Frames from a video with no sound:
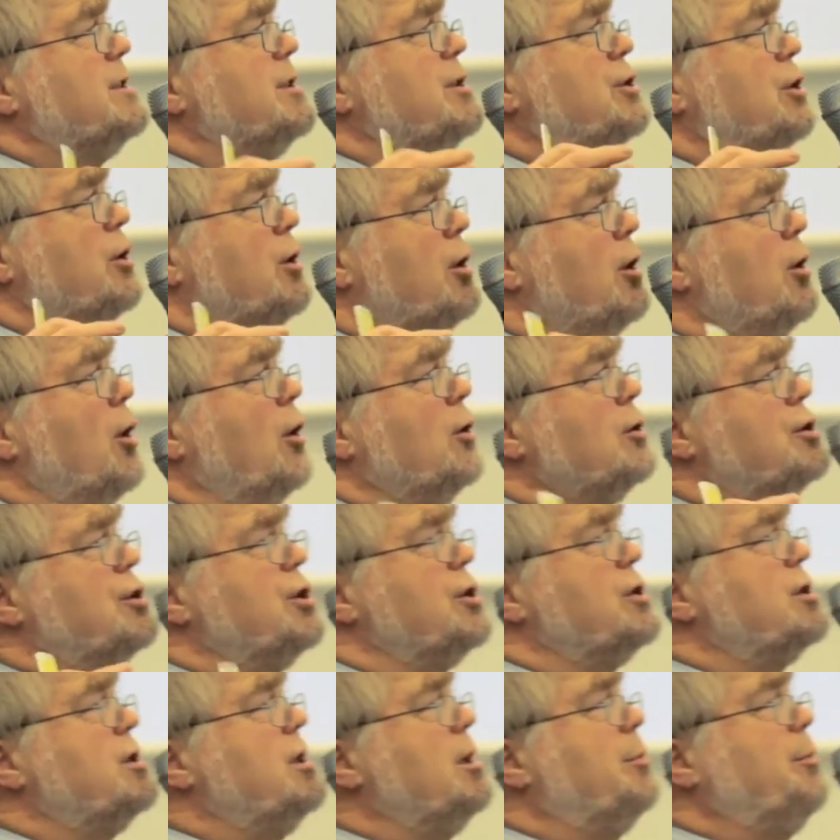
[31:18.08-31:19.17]
should not
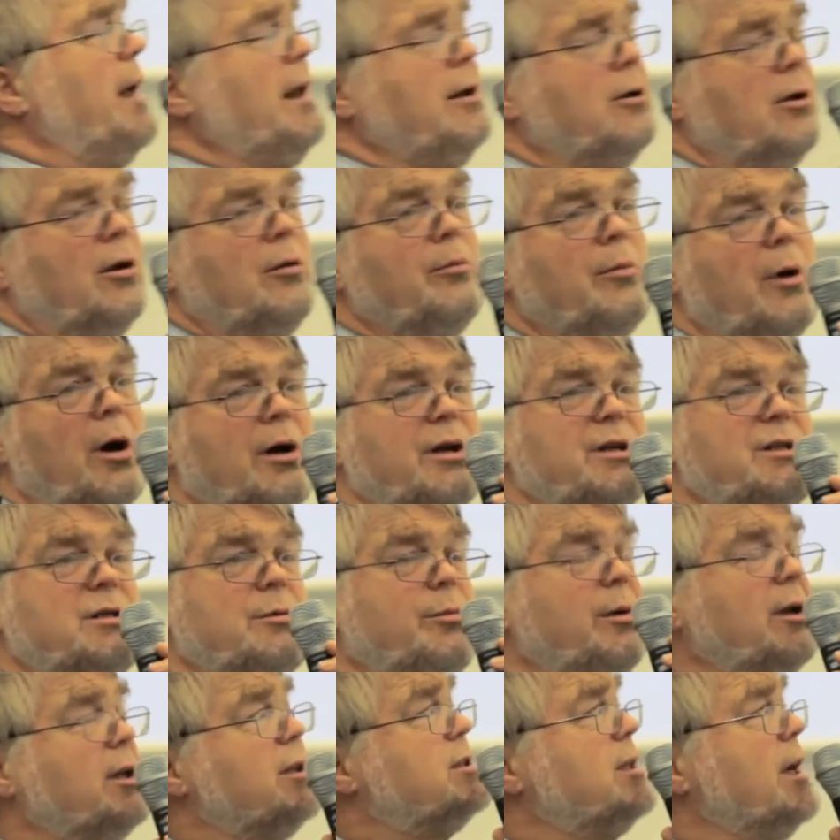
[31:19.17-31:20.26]
just depend on
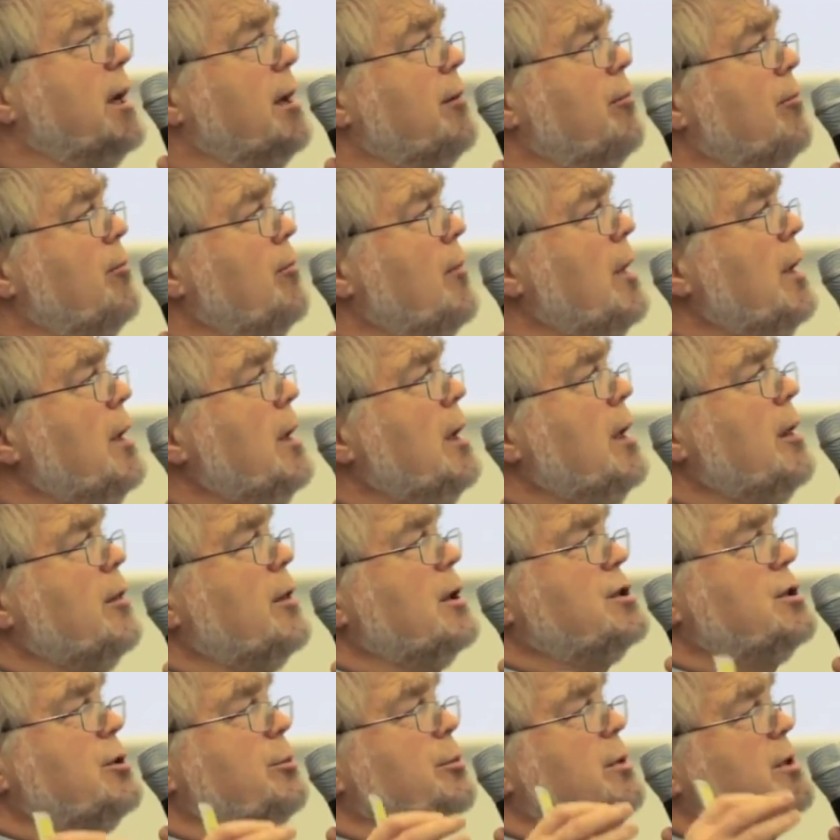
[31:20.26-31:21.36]
marketability. There
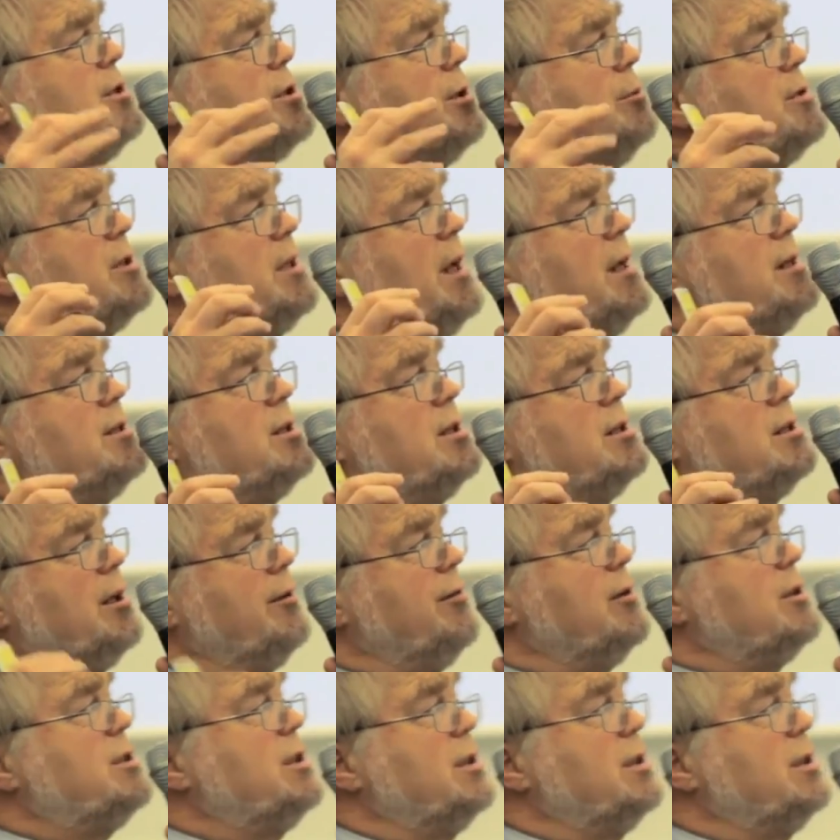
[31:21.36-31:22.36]
should be some sensitivity